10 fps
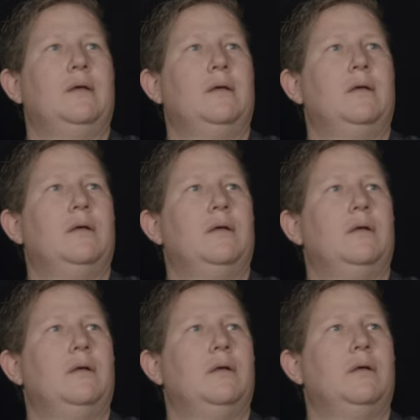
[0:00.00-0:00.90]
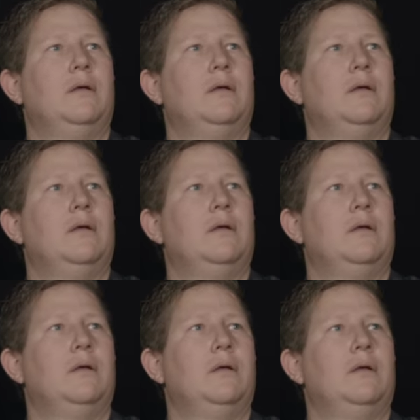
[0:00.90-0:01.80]

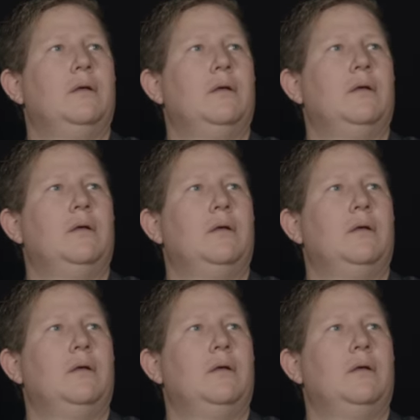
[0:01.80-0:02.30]
Nobody speaks.